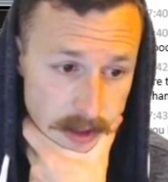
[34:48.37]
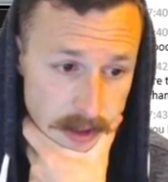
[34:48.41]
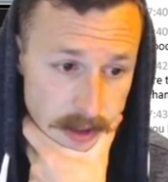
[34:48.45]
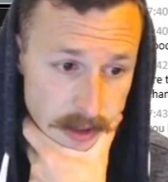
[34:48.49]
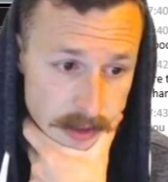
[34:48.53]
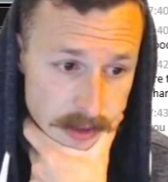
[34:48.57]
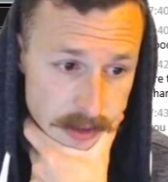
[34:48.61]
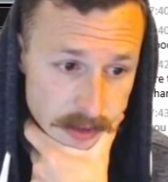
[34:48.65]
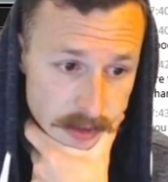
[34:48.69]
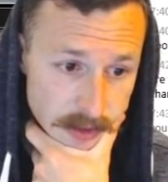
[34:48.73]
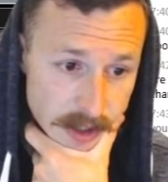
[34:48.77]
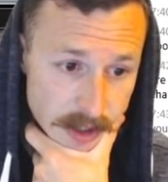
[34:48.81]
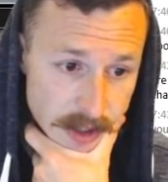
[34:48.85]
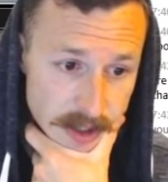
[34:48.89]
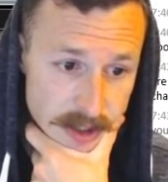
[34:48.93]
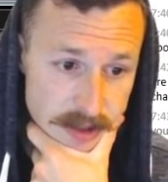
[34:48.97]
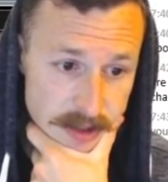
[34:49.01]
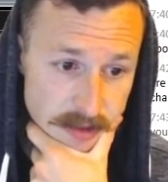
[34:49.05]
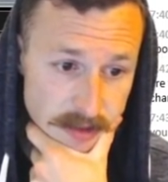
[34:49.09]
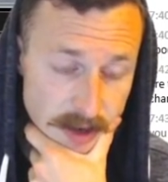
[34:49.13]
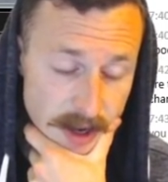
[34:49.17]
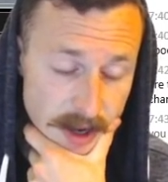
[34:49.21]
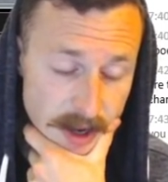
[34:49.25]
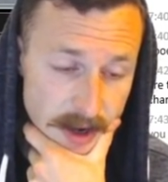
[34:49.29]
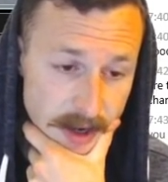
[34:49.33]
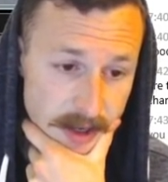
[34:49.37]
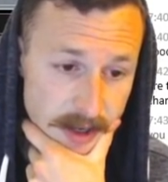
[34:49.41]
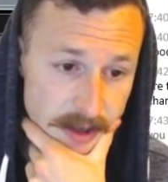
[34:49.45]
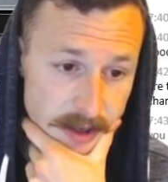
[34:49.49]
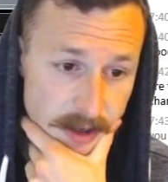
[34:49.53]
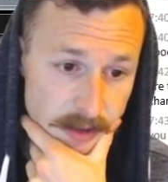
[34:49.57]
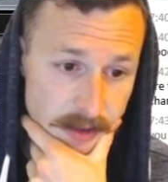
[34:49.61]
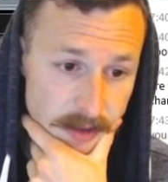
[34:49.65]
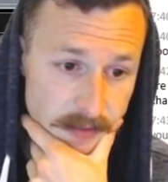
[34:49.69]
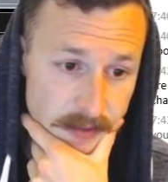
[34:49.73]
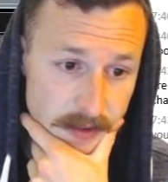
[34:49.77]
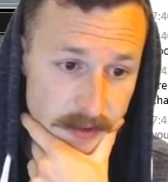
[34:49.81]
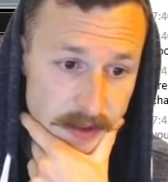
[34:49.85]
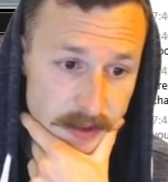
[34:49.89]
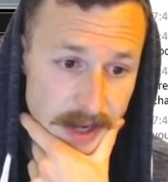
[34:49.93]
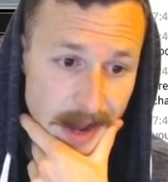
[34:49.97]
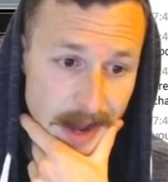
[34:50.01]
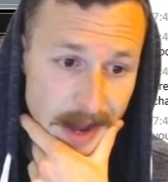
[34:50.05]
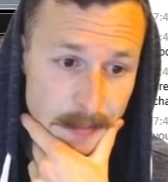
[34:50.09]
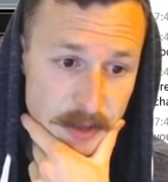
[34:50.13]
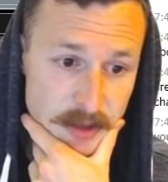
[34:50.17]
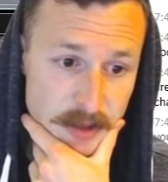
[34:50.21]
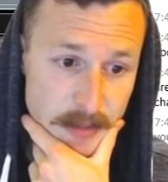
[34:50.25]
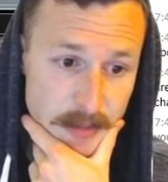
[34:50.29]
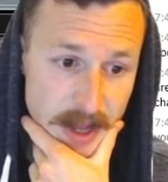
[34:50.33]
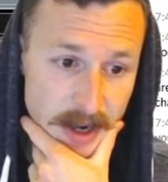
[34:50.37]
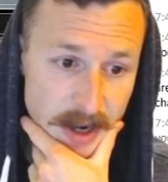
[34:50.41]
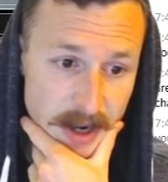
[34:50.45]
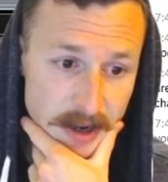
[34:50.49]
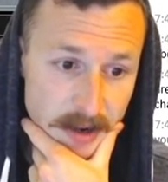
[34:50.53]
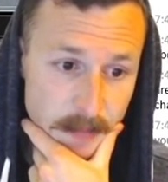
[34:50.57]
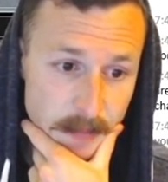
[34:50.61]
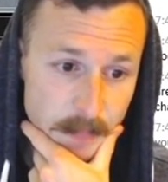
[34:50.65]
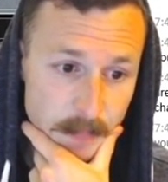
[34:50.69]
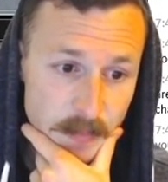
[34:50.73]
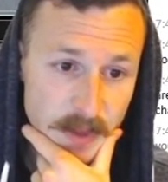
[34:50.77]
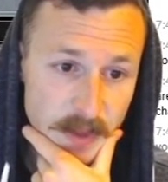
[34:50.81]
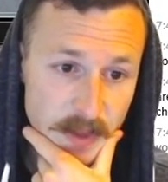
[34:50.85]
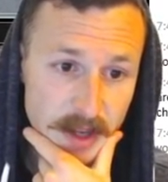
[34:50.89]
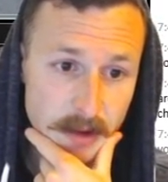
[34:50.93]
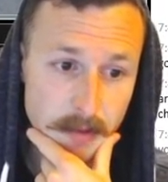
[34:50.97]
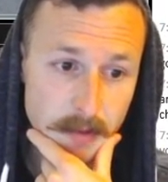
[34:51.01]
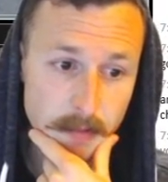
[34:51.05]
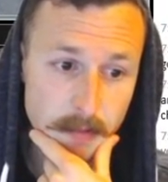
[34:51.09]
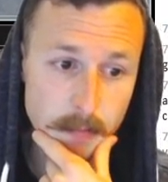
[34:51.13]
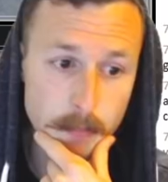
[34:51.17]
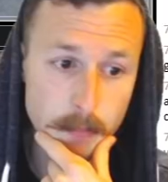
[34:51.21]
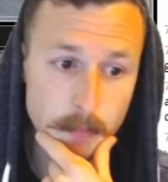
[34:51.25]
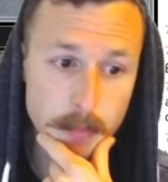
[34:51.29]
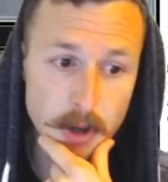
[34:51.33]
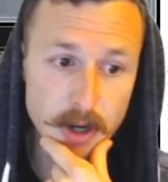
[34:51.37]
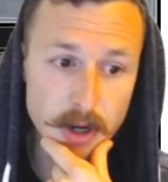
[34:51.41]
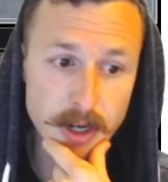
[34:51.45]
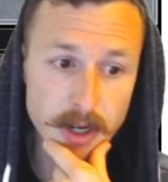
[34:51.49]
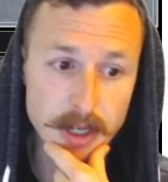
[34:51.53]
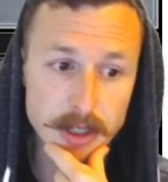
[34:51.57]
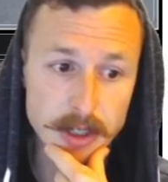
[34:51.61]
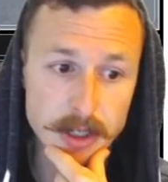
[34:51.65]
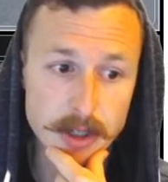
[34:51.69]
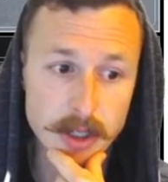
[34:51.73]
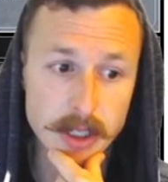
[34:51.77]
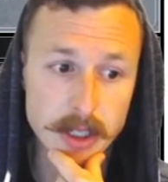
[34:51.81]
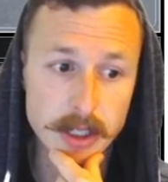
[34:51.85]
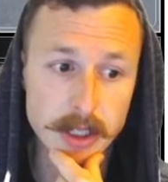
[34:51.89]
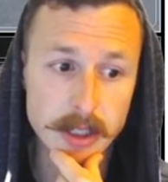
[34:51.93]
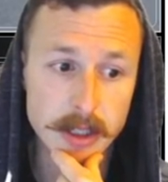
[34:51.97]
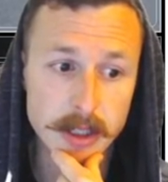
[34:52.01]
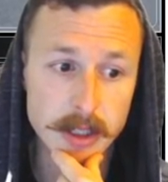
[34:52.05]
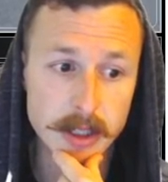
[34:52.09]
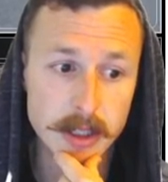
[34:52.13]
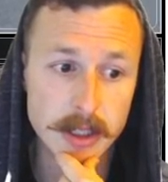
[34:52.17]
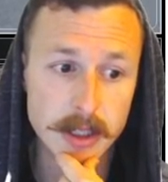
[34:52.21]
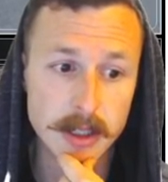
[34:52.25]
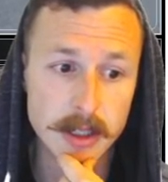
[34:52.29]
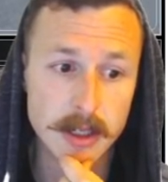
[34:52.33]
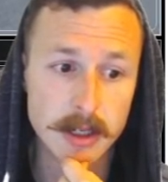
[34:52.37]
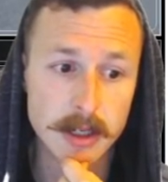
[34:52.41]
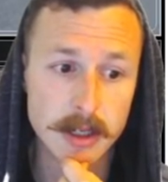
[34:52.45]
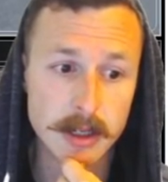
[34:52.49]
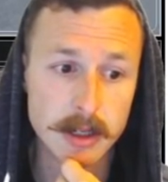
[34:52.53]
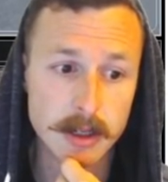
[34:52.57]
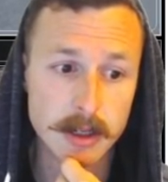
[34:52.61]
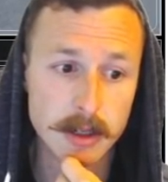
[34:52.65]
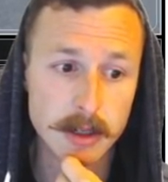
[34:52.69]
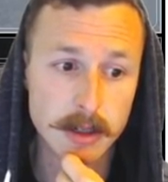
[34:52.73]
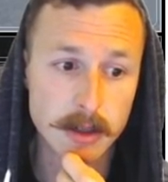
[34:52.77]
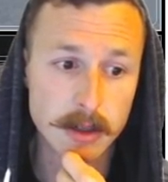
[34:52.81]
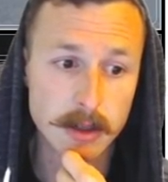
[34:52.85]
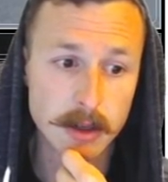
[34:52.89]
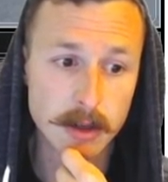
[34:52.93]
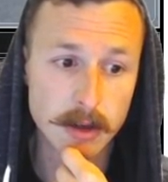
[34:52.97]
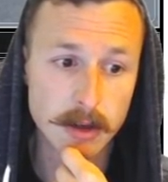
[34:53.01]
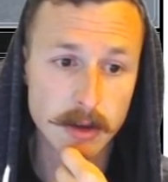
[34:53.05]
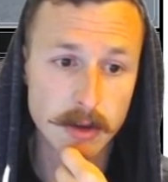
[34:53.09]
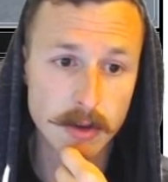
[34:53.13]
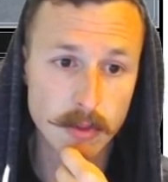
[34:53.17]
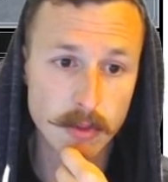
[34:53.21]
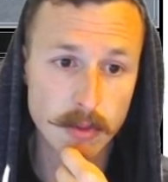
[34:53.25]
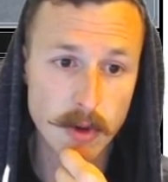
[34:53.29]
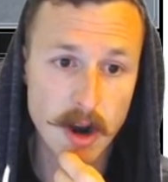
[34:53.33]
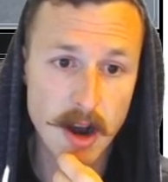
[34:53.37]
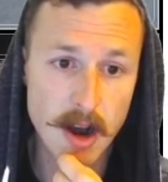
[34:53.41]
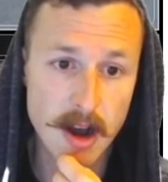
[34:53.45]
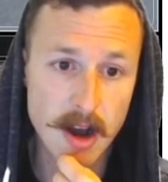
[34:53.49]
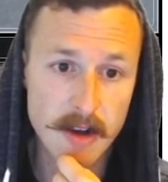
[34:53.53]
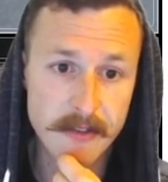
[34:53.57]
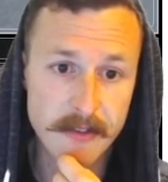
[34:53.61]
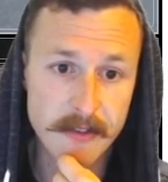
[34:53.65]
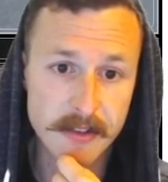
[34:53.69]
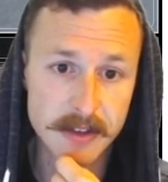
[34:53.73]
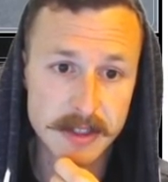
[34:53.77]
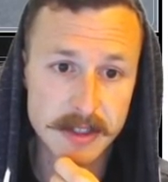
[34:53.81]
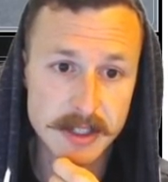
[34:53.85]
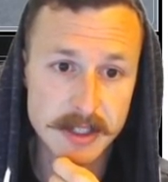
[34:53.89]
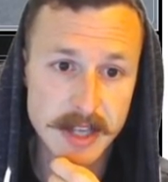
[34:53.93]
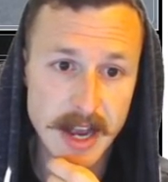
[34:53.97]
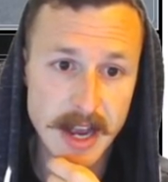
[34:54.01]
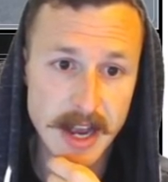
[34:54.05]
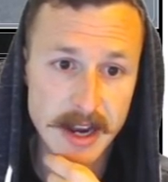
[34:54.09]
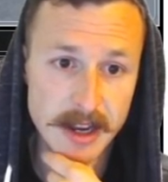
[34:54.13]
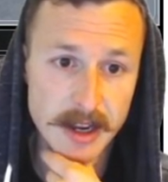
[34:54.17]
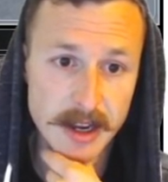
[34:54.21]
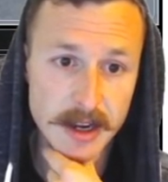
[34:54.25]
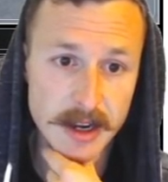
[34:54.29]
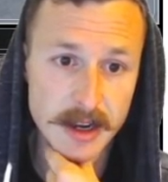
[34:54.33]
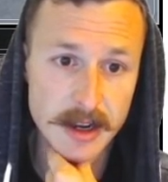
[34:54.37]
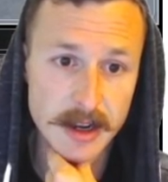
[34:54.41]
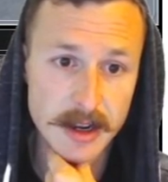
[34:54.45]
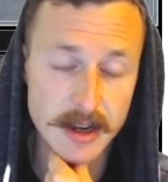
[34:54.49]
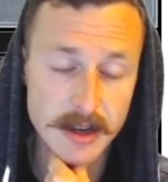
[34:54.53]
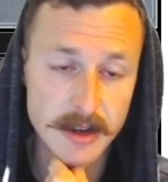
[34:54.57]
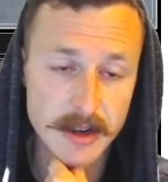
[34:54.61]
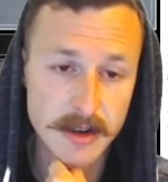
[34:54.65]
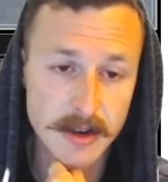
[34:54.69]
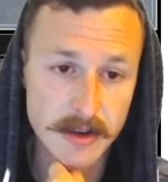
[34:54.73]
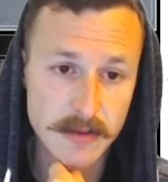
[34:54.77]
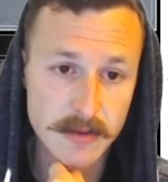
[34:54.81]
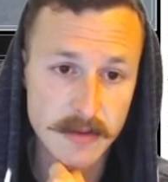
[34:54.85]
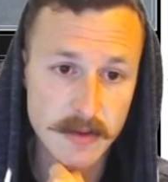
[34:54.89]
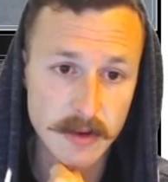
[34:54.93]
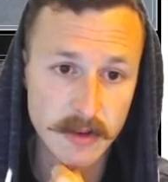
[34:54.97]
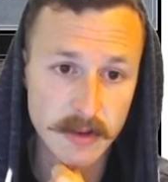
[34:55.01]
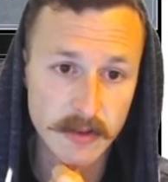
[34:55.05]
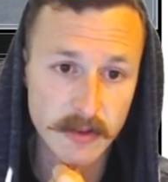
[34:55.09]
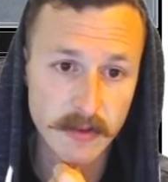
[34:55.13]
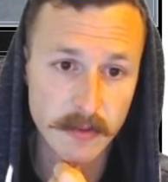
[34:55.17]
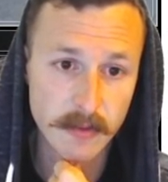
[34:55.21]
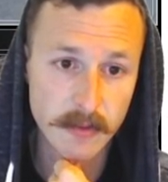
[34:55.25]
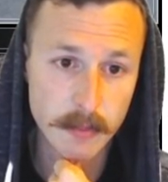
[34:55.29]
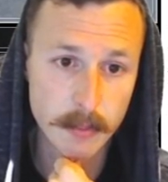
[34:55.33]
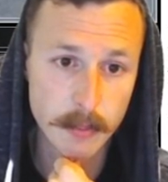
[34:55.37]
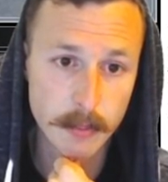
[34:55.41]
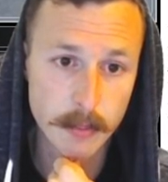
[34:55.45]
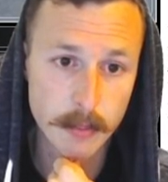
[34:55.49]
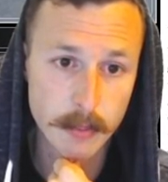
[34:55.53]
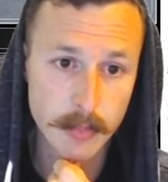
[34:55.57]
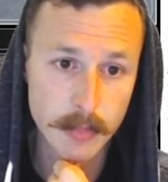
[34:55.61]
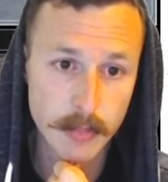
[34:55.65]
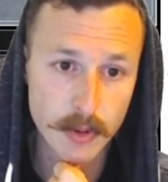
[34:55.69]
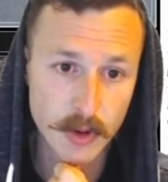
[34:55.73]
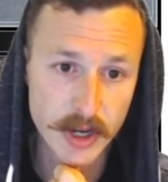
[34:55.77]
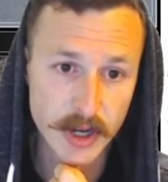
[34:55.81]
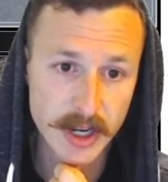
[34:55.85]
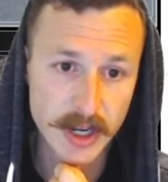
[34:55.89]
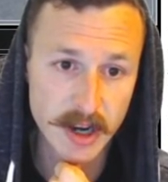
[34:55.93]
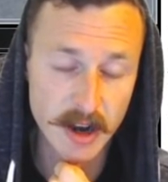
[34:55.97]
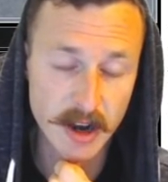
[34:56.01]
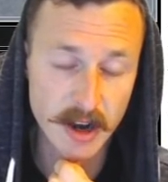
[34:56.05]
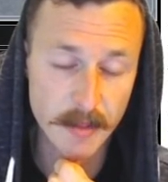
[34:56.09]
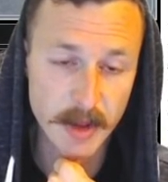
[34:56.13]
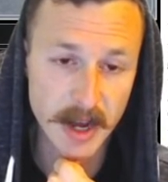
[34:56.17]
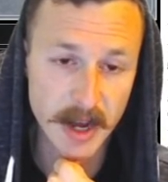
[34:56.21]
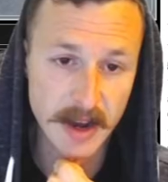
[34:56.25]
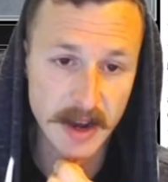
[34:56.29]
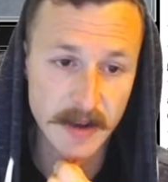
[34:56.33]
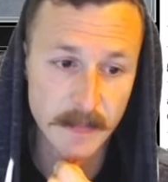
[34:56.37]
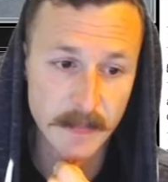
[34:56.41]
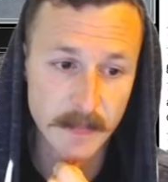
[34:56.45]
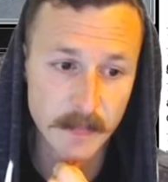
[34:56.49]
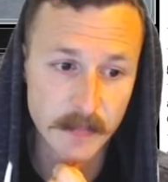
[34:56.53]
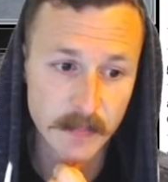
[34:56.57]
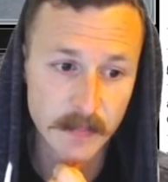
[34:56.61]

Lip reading: So look at this line. I can go tap 2 mana, Burning Tree, Groff, sacking Young Wolf, pre-combat.